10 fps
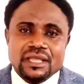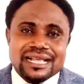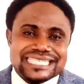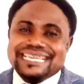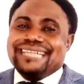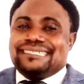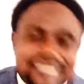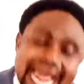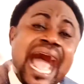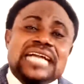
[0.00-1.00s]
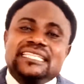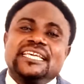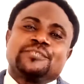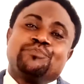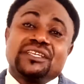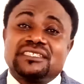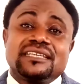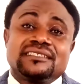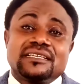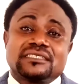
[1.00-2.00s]
He attacked his
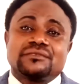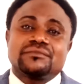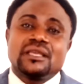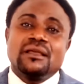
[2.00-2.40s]
businesses.